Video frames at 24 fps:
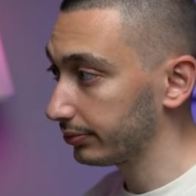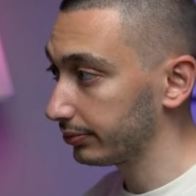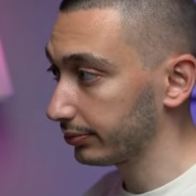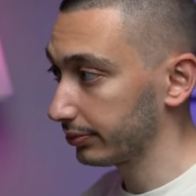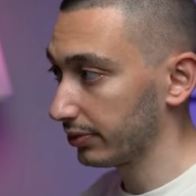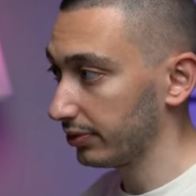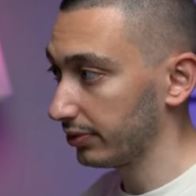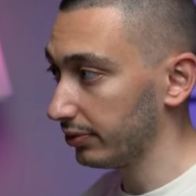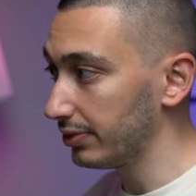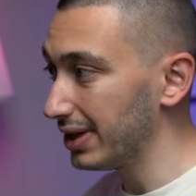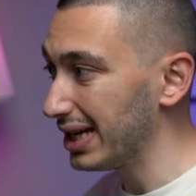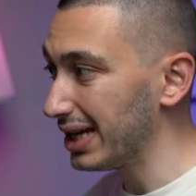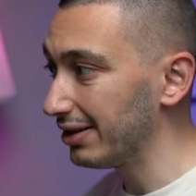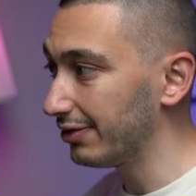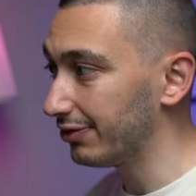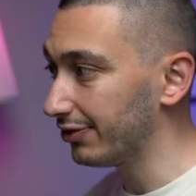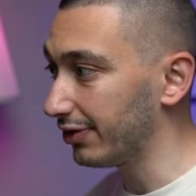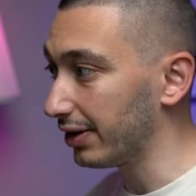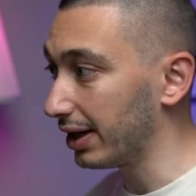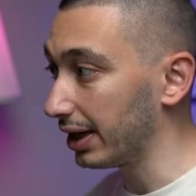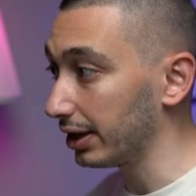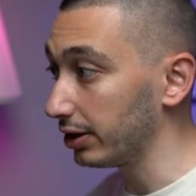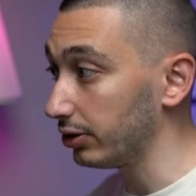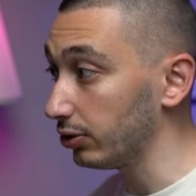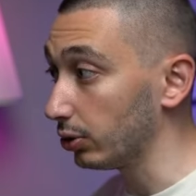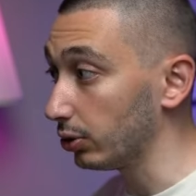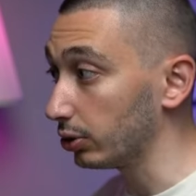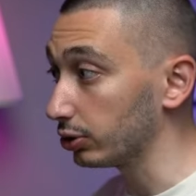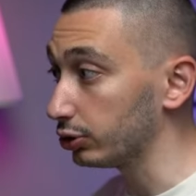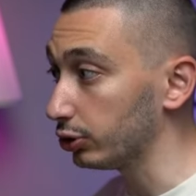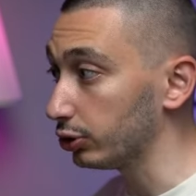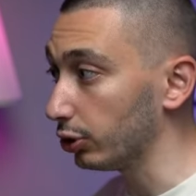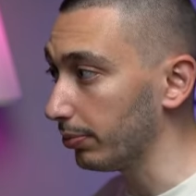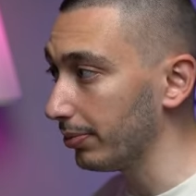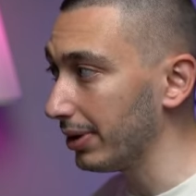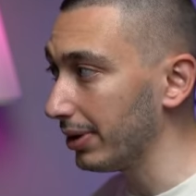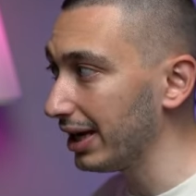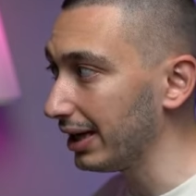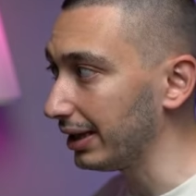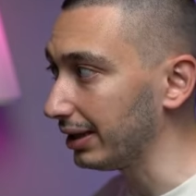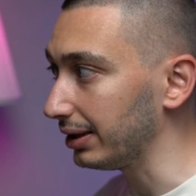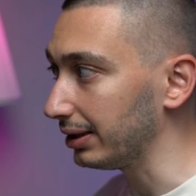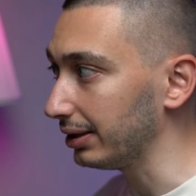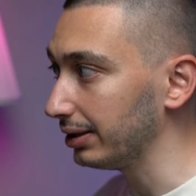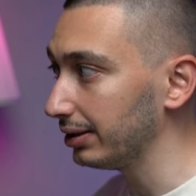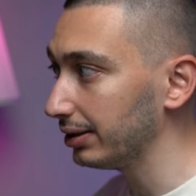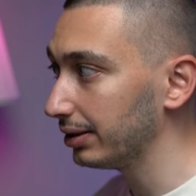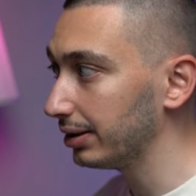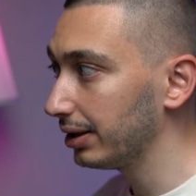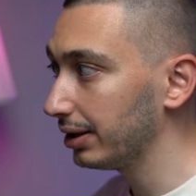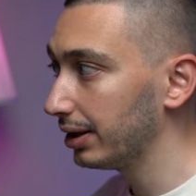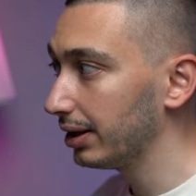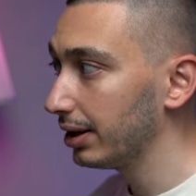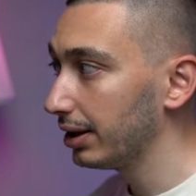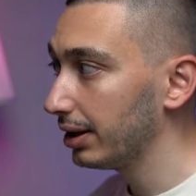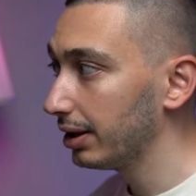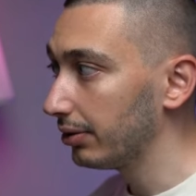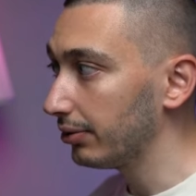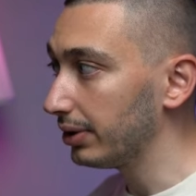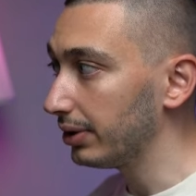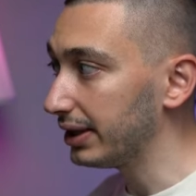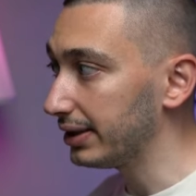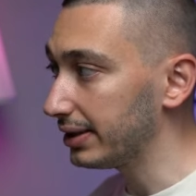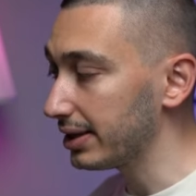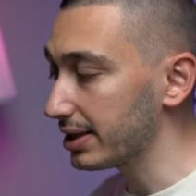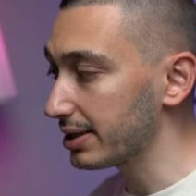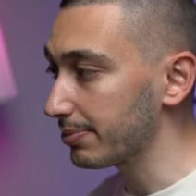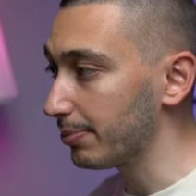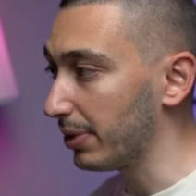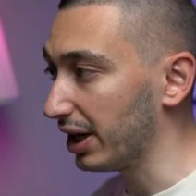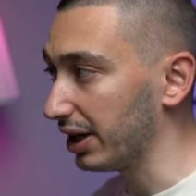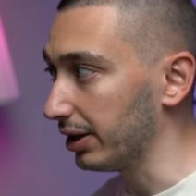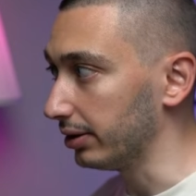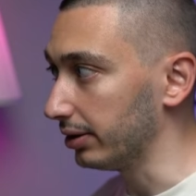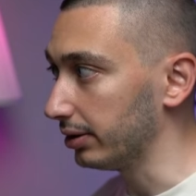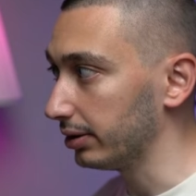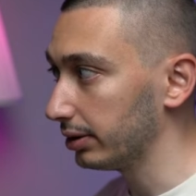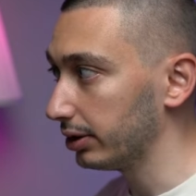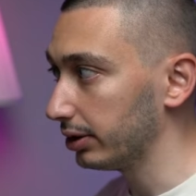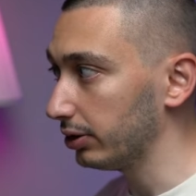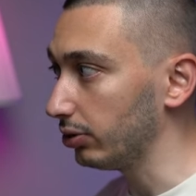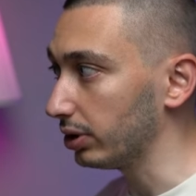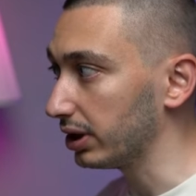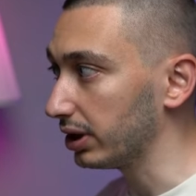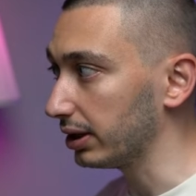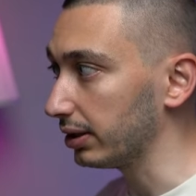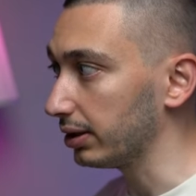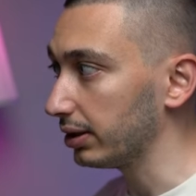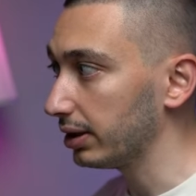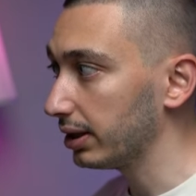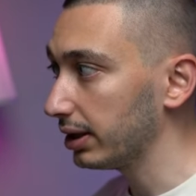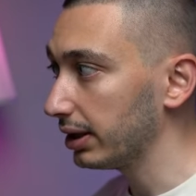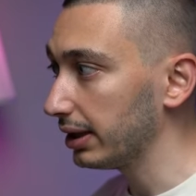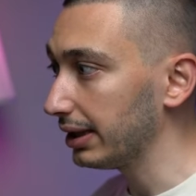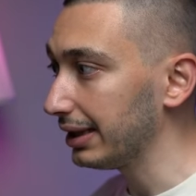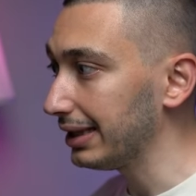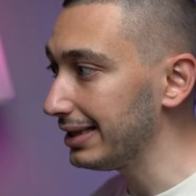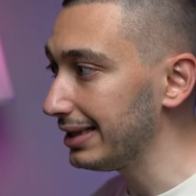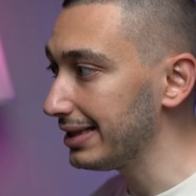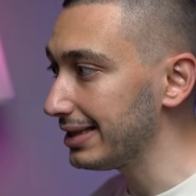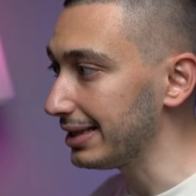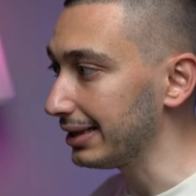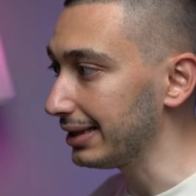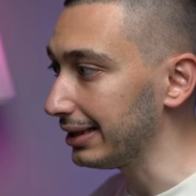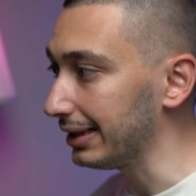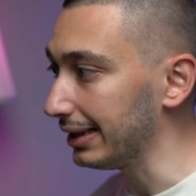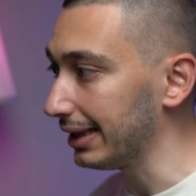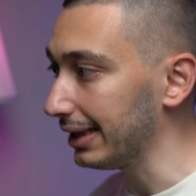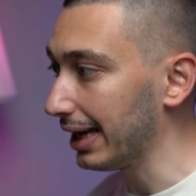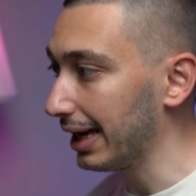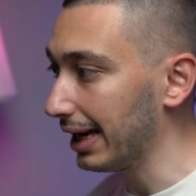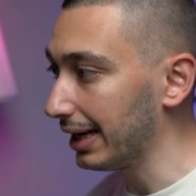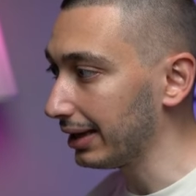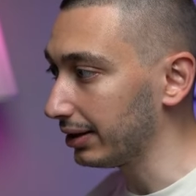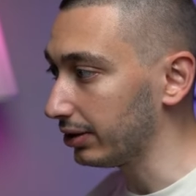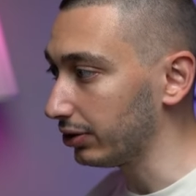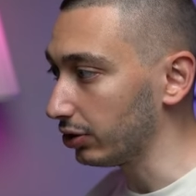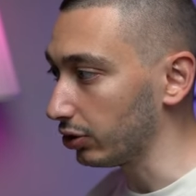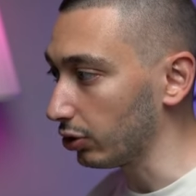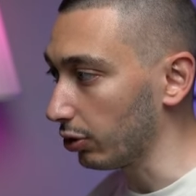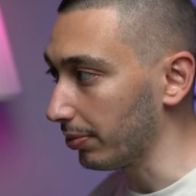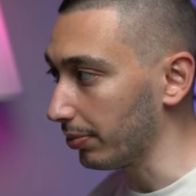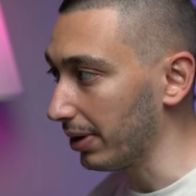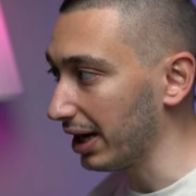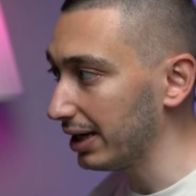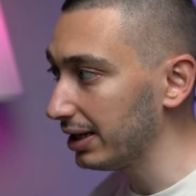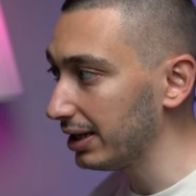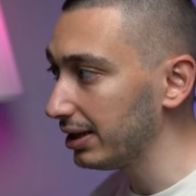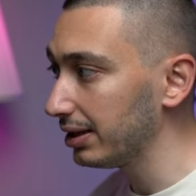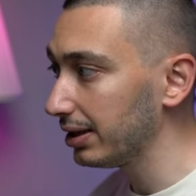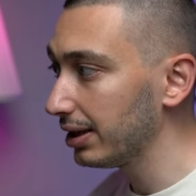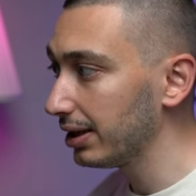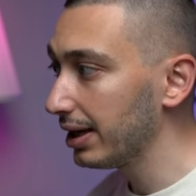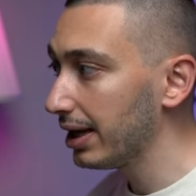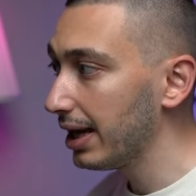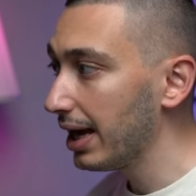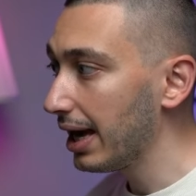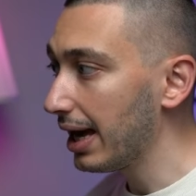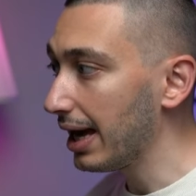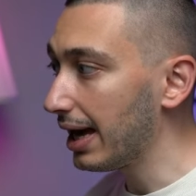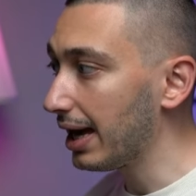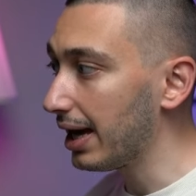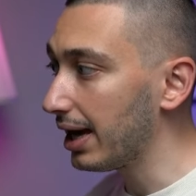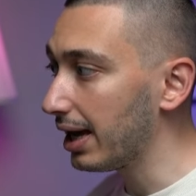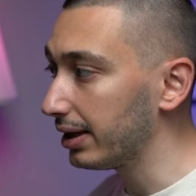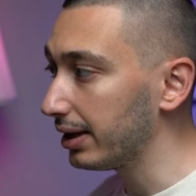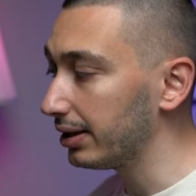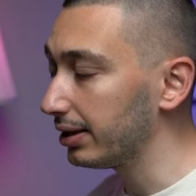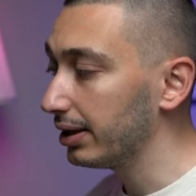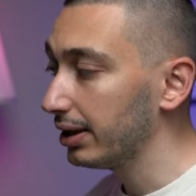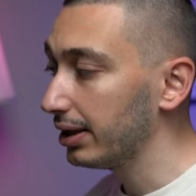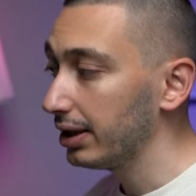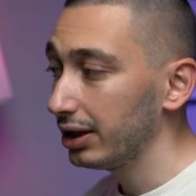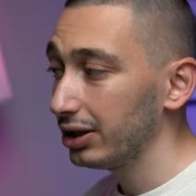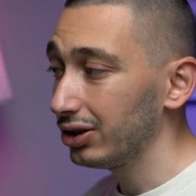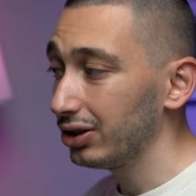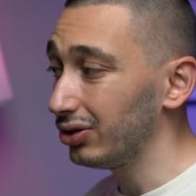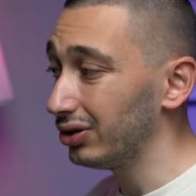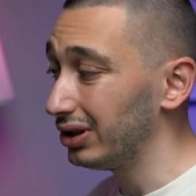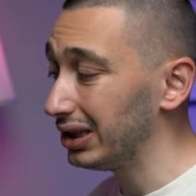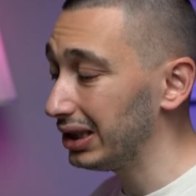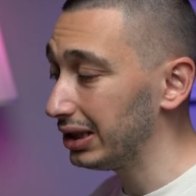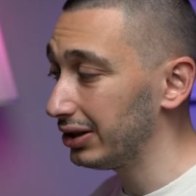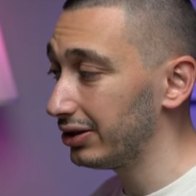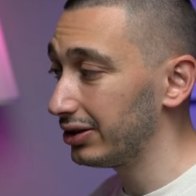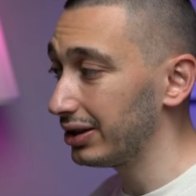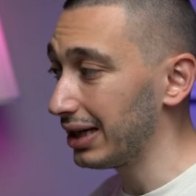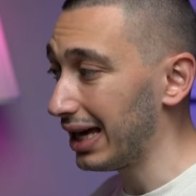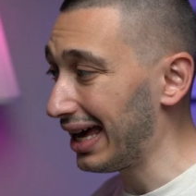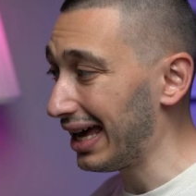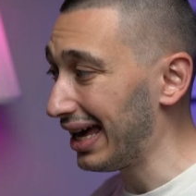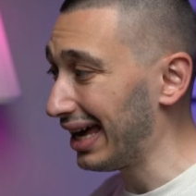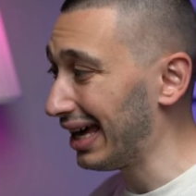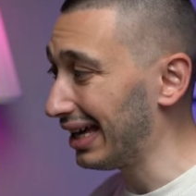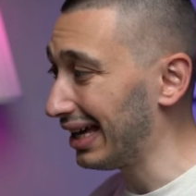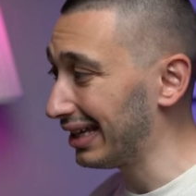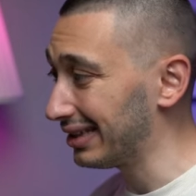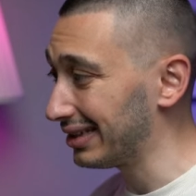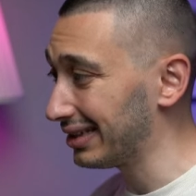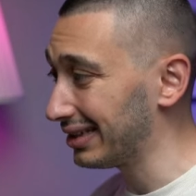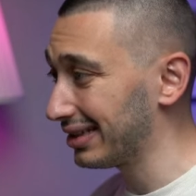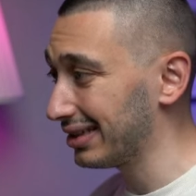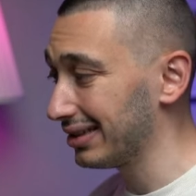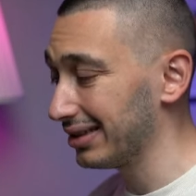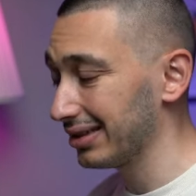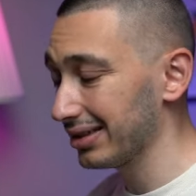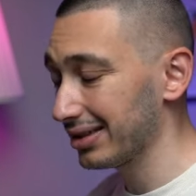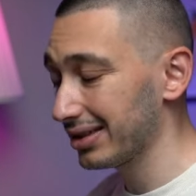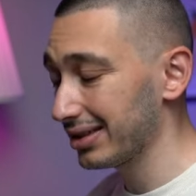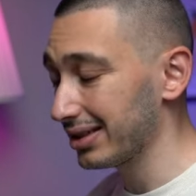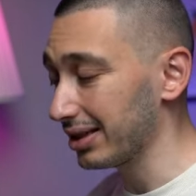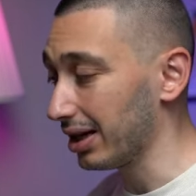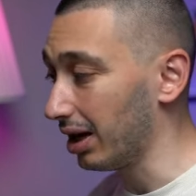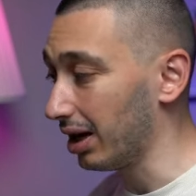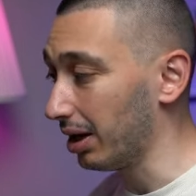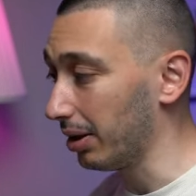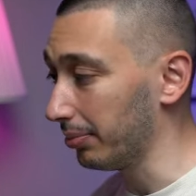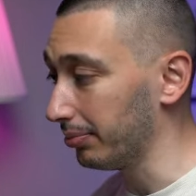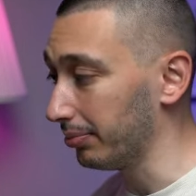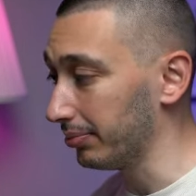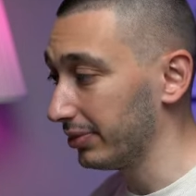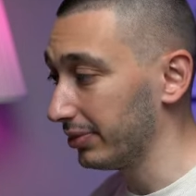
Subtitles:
verify your domain with this button. You can easily add domain, and you need to add some